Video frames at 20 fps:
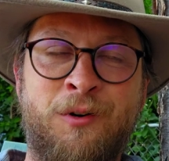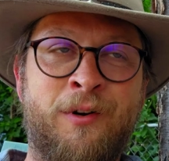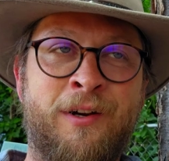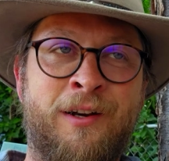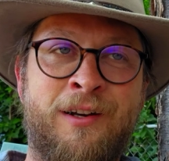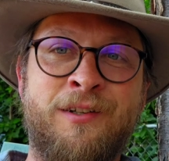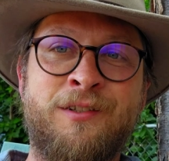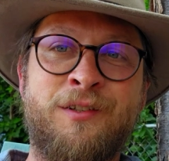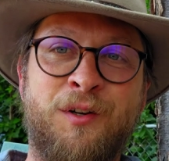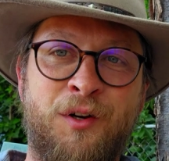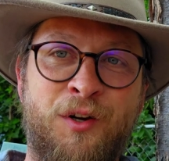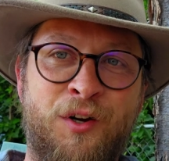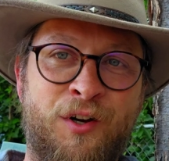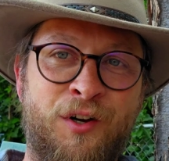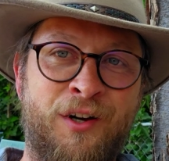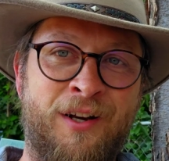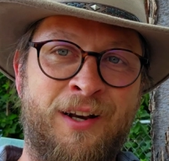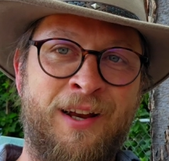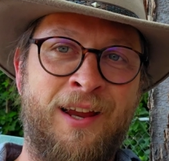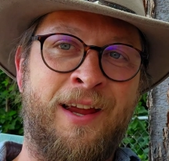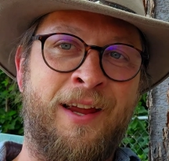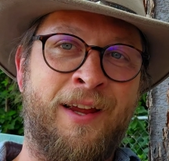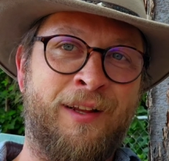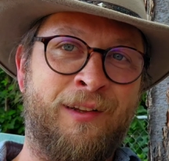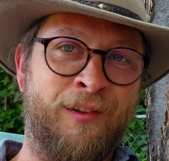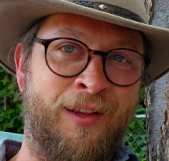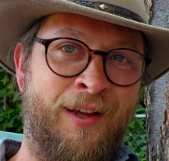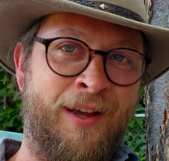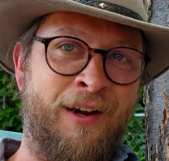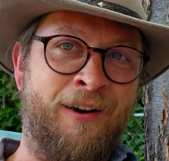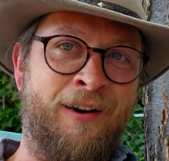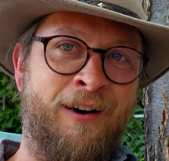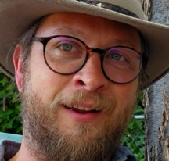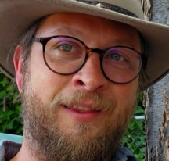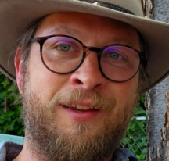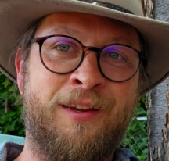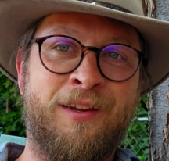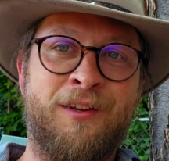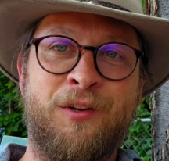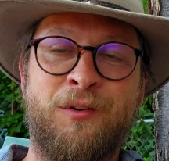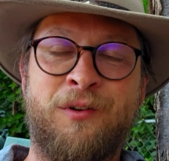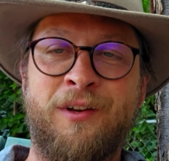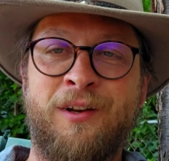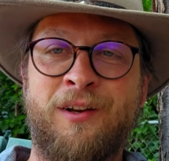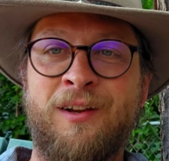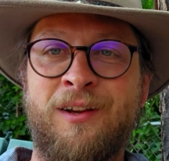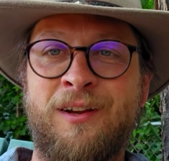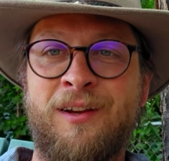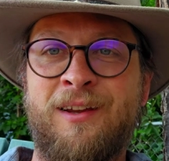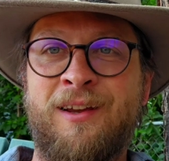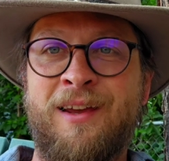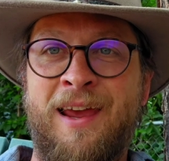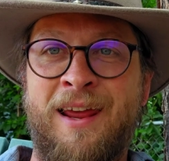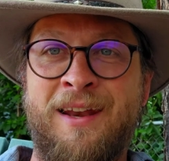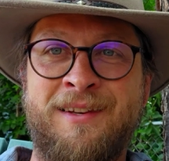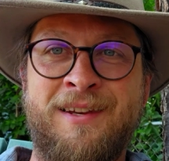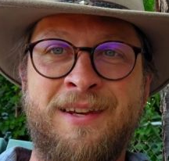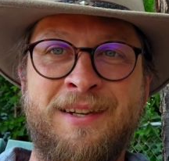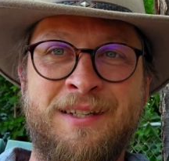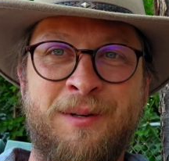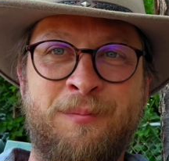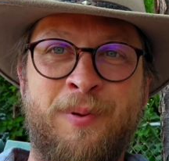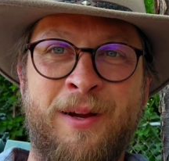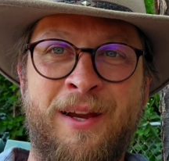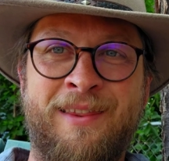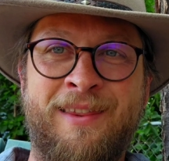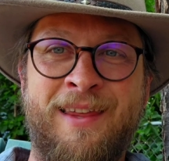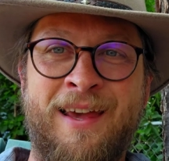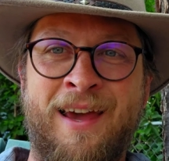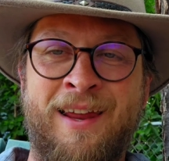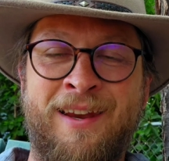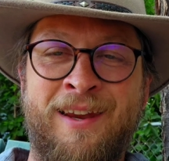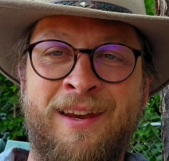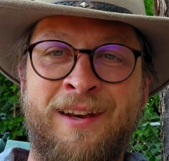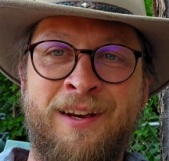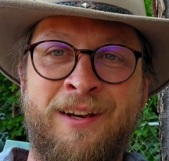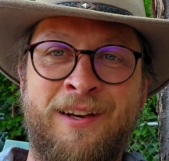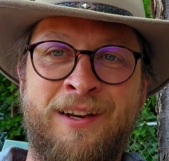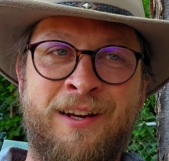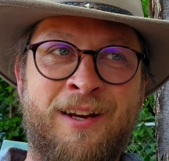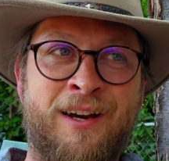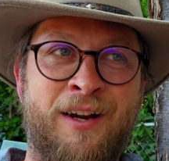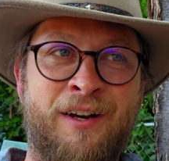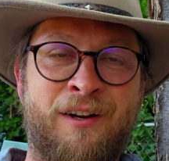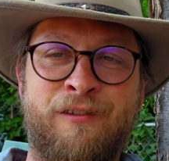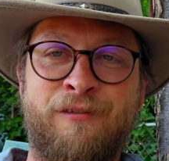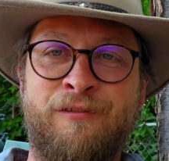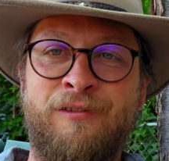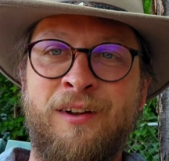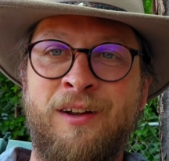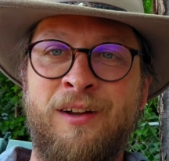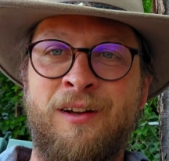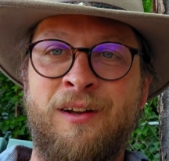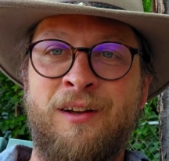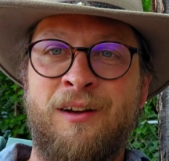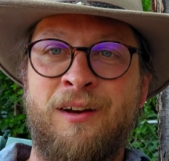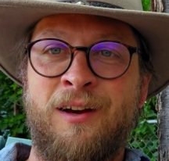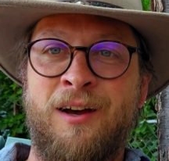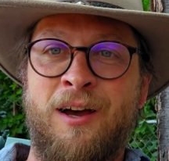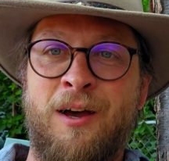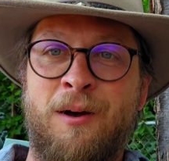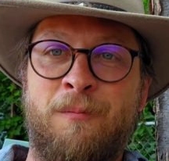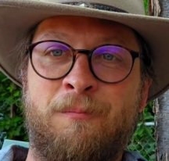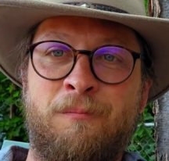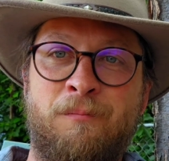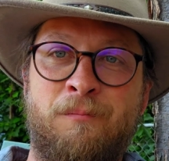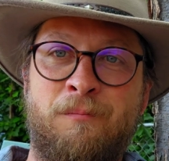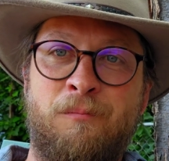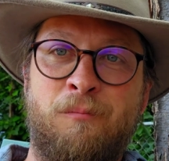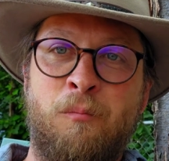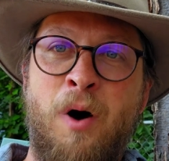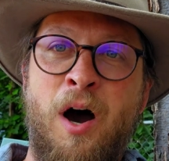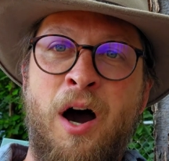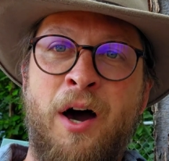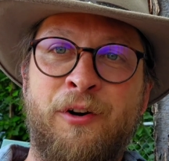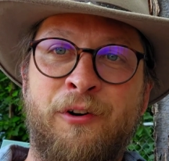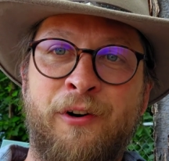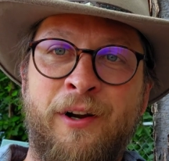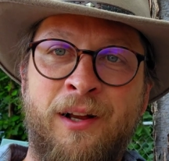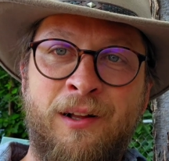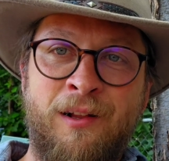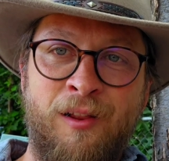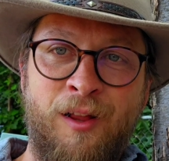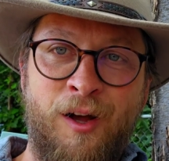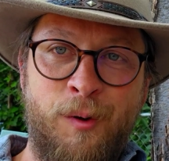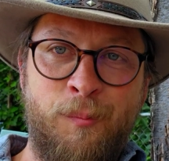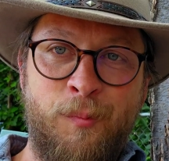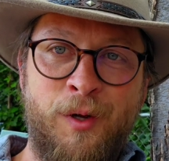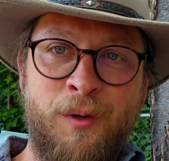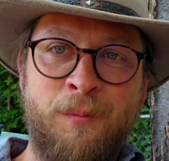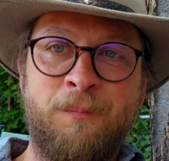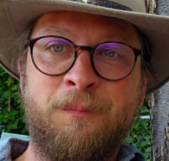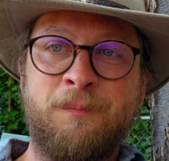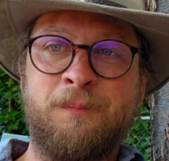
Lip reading: it is a good egg layer. I think you could anticipate that in any kind of moderate climate.